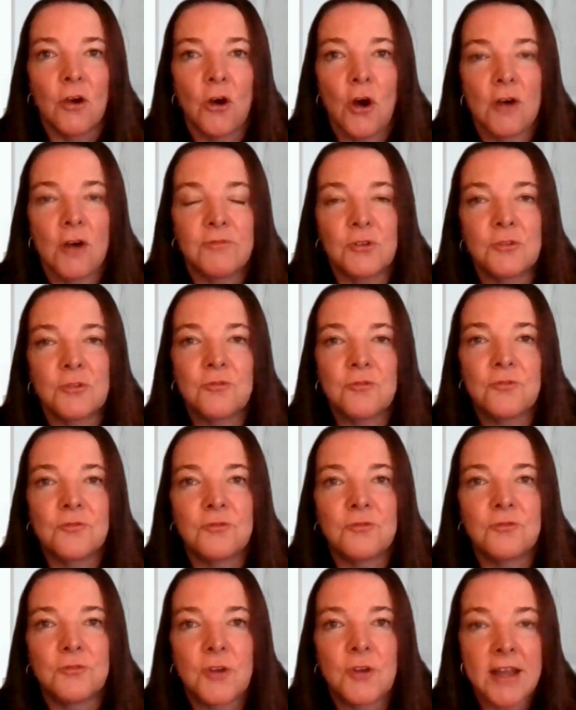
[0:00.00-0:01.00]
offer
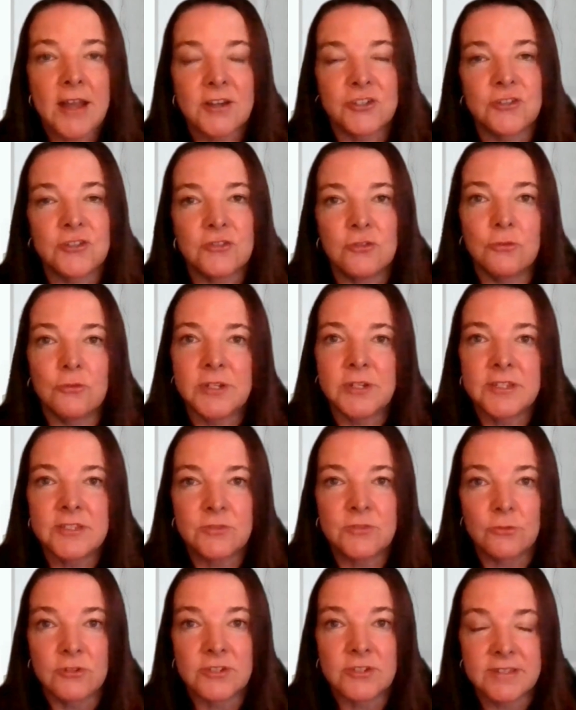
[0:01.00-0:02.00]
fractional
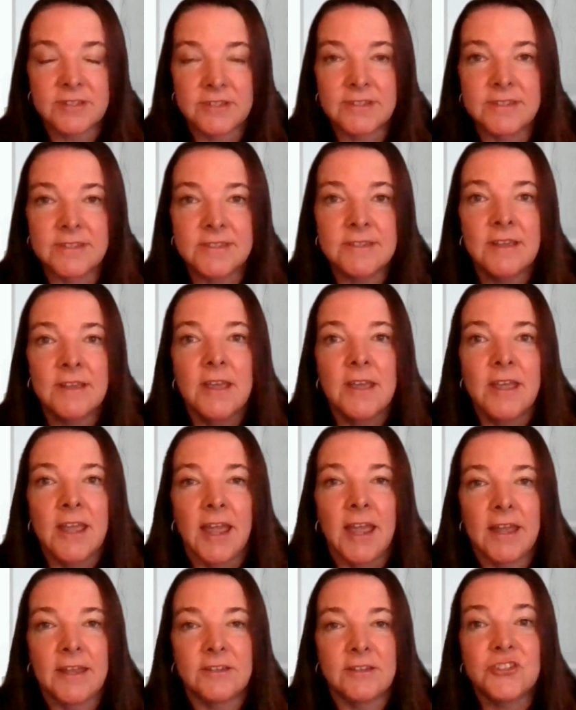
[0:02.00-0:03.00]
resources
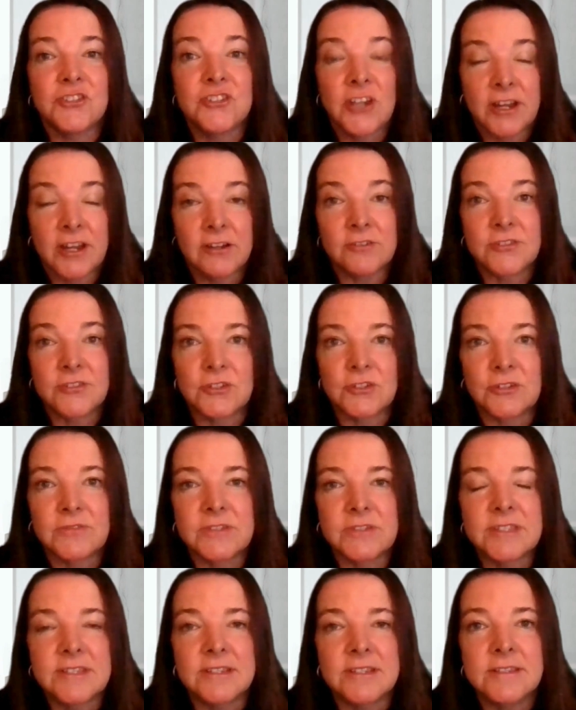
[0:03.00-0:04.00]
and shared
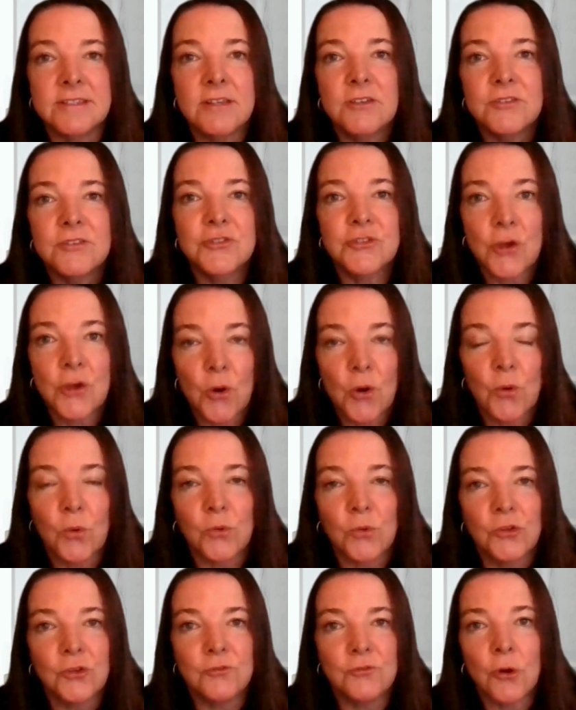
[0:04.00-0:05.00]
services.
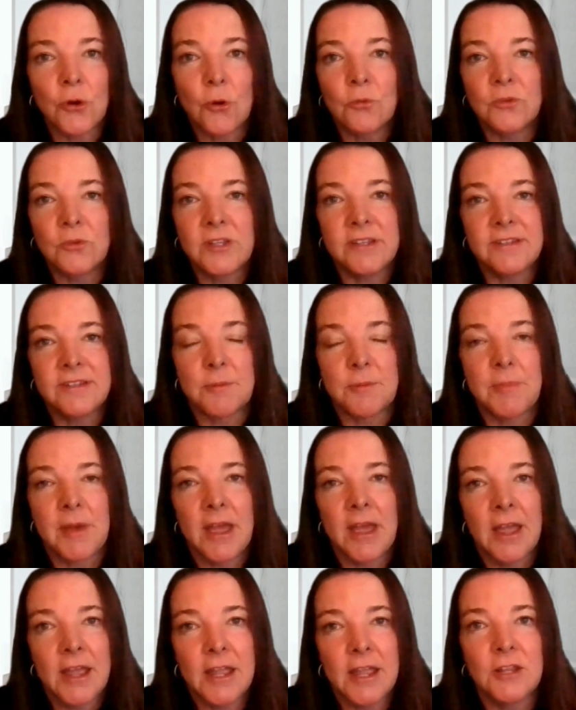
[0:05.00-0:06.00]
So you don't need to
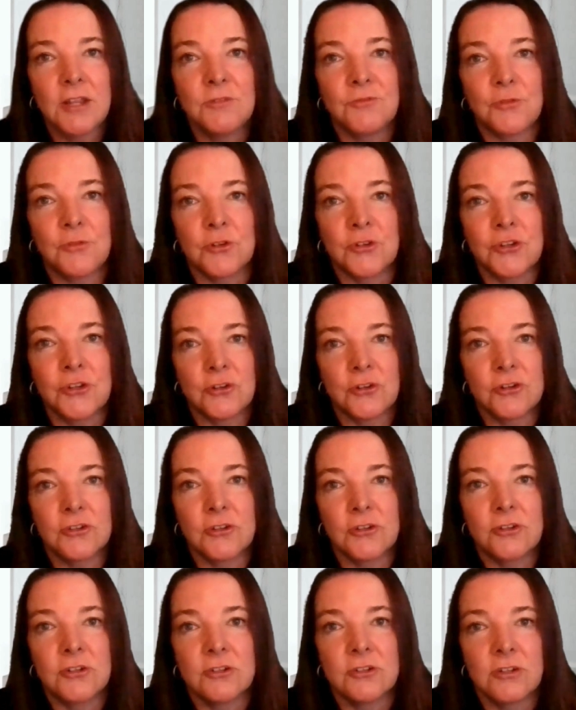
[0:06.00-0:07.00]
pay for
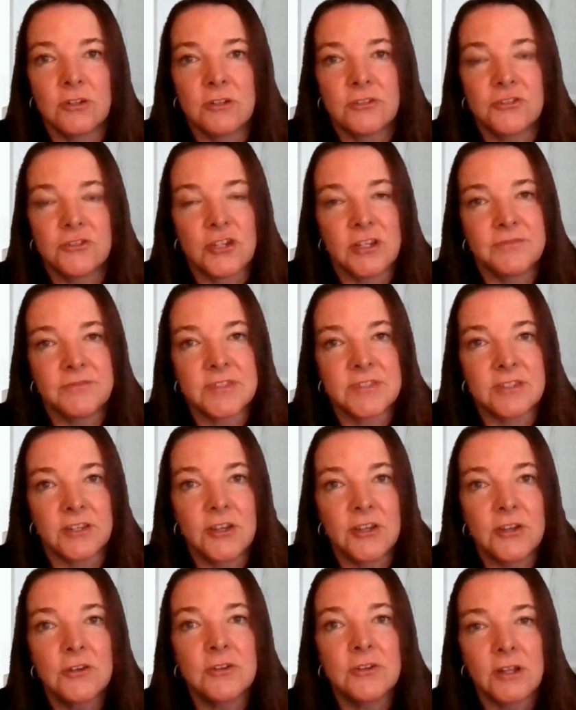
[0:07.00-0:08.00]
your chief
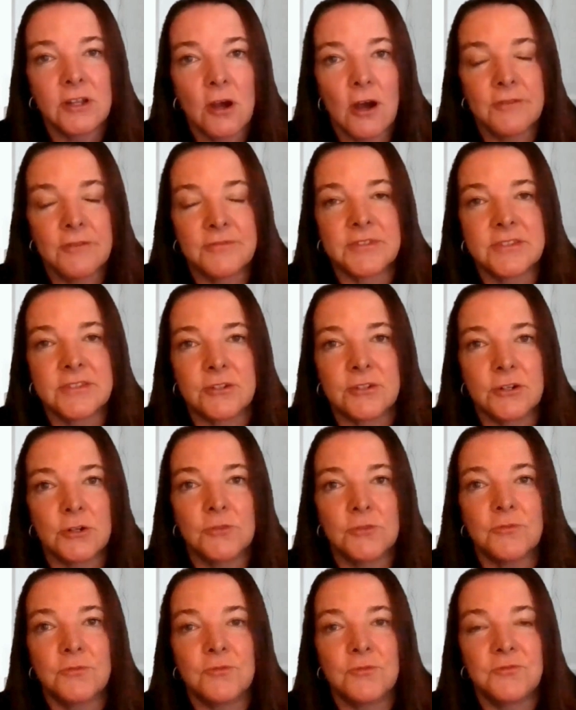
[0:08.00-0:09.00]
security
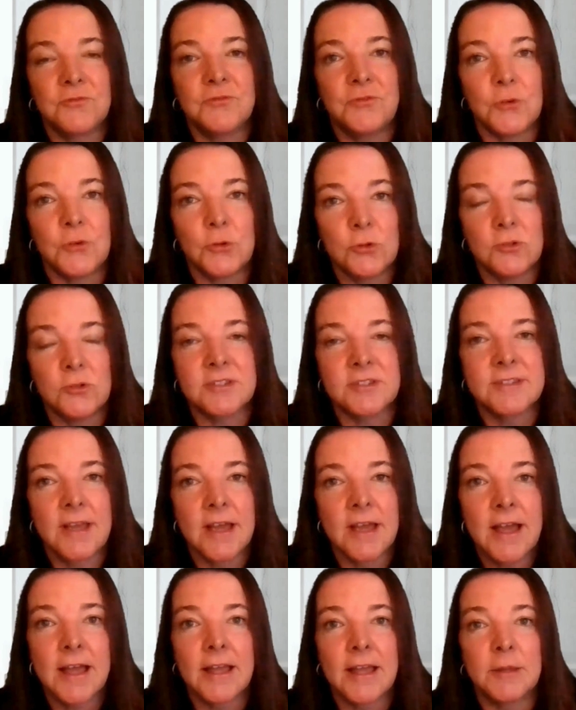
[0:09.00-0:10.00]
officer full
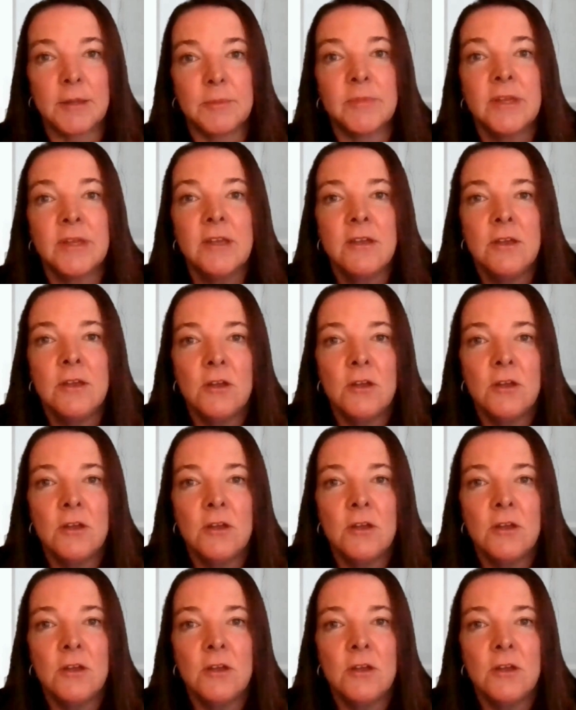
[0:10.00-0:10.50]
time,